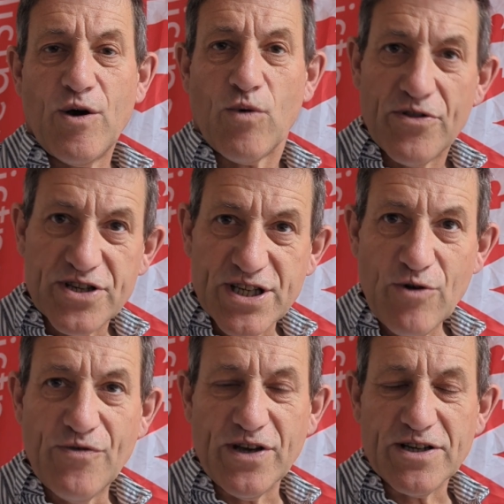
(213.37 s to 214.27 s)
Well, the
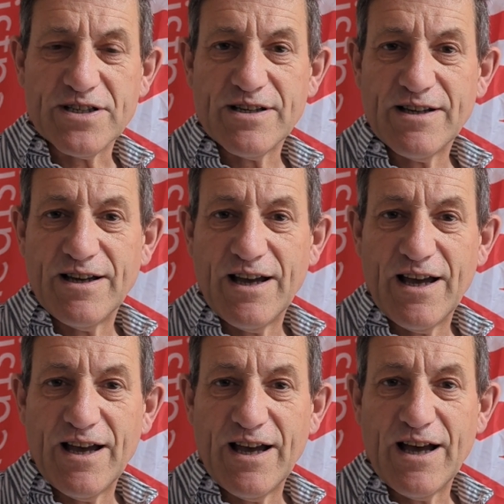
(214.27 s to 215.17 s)
Soviet,
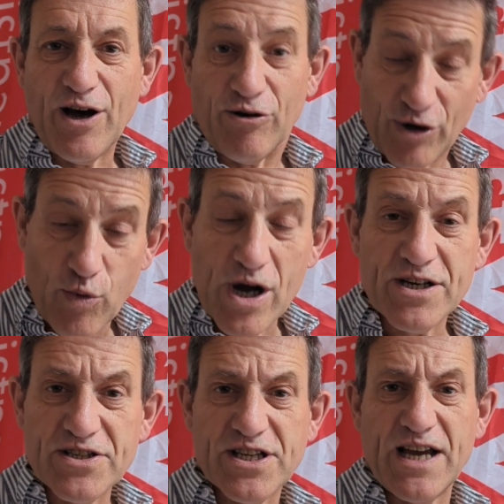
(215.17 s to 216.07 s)
or a
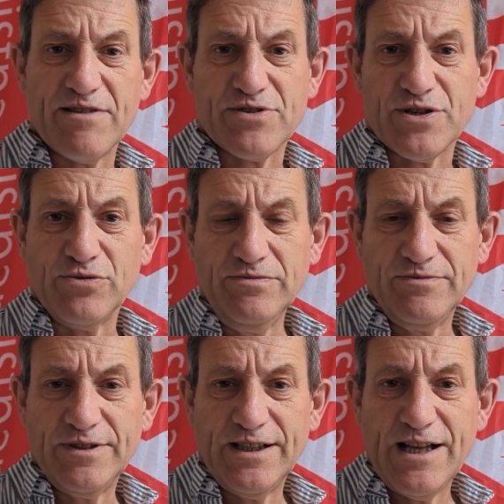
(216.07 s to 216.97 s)
workers' council,
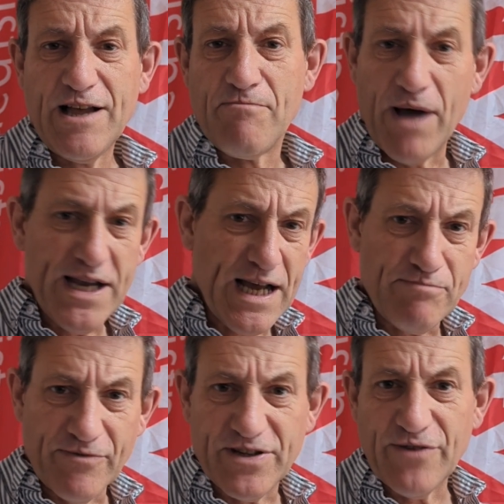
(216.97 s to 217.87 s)
made
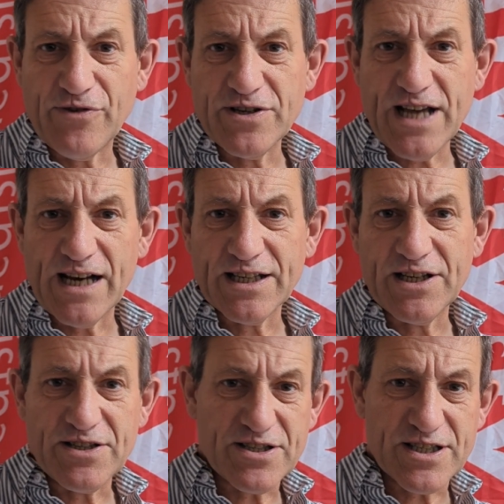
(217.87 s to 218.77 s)
up of different
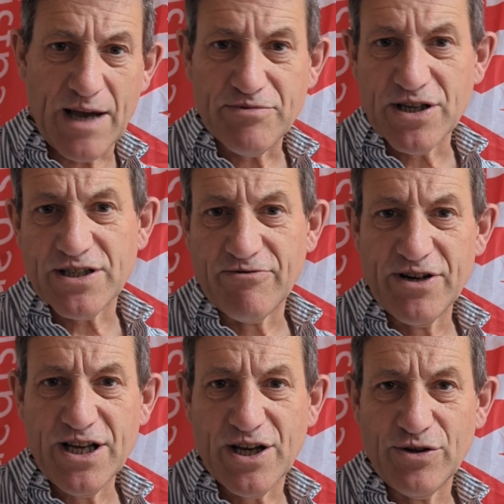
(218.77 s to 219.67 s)
delegates subject to
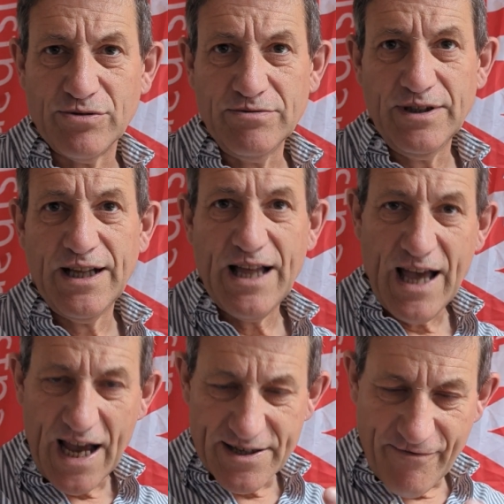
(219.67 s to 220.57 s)
recall,
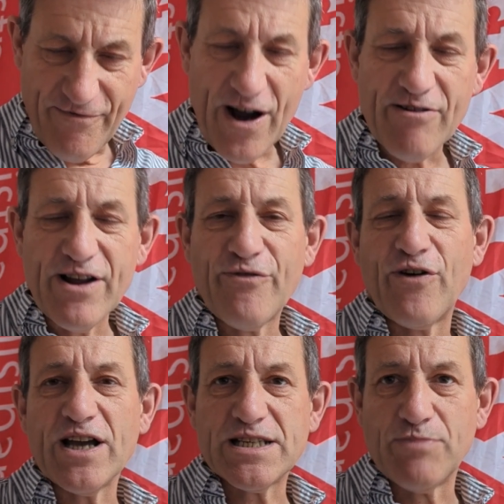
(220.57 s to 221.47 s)
is a very
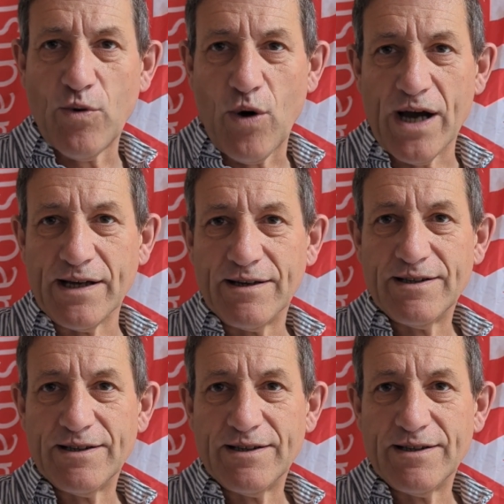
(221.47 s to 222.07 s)
flexible way